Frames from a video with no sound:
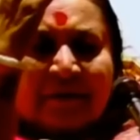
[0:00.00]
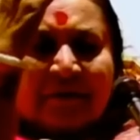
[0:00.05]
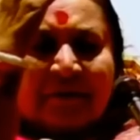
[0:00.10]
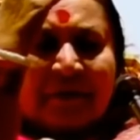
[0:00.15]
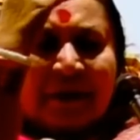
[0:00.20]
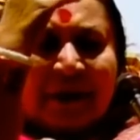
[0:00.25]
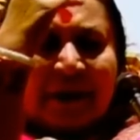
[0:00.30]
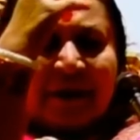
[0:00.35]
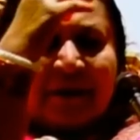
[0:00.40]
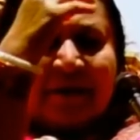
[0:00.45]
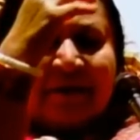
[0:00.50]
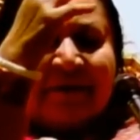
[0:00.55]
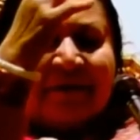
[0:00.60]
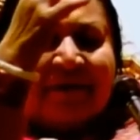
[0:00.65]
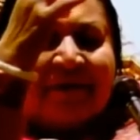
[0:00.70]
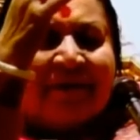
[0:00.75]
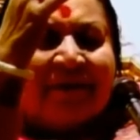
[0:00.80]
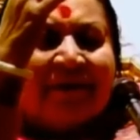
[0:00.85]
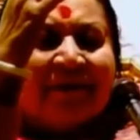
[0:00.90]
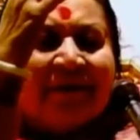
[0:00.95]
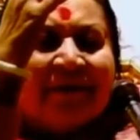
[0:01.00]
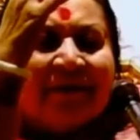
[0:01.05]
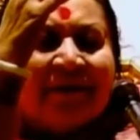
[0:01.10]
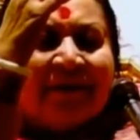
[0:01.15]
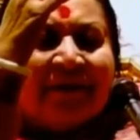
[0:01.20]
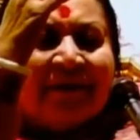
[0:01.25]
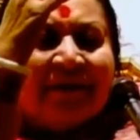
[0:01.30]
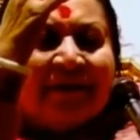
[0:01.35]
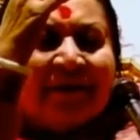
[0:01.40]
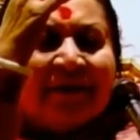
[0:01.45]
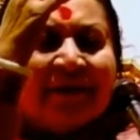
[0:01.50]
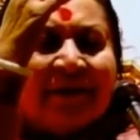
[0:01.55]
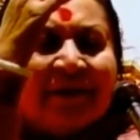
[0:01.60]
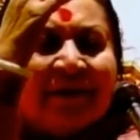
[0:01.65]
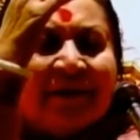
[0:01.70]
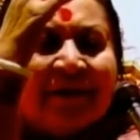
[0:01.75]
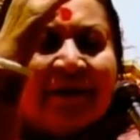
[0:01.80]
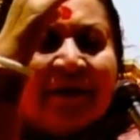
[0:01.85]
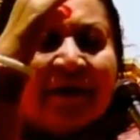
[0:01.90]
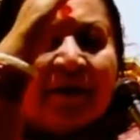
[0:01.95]
the fragrance
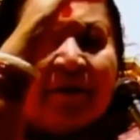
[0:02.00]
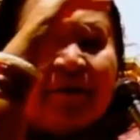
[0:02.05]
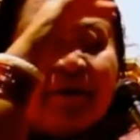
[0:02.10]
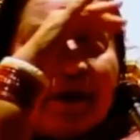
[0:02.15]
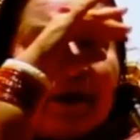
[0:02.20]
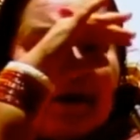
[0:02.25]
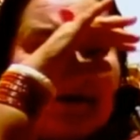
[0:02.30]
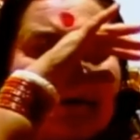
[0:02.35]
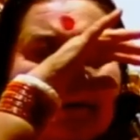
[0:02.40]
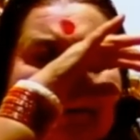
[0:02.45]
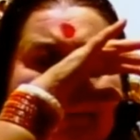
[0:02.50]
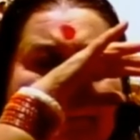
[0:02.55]
and makes